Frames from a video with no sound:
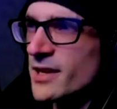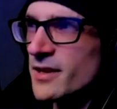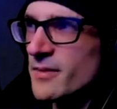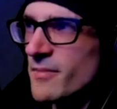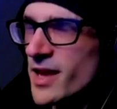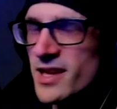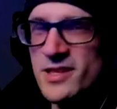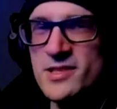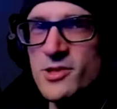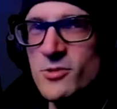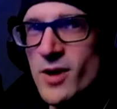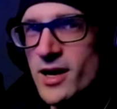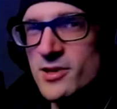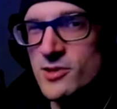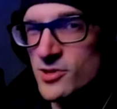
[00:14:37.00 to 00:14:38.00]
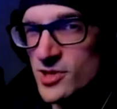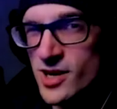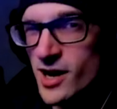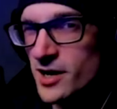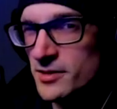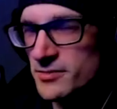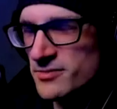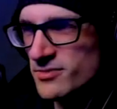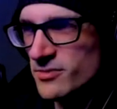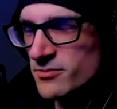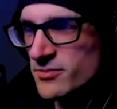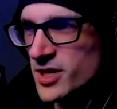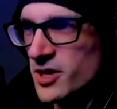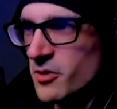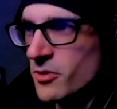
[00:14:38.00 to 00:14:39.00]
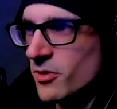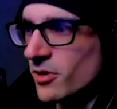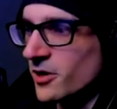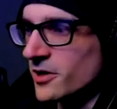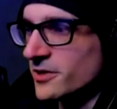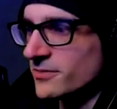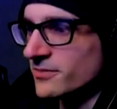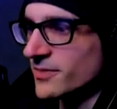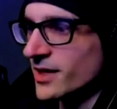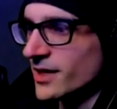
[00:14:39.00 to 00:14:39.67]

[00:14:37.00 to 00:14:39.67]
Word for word: make a director's cut, you know, or a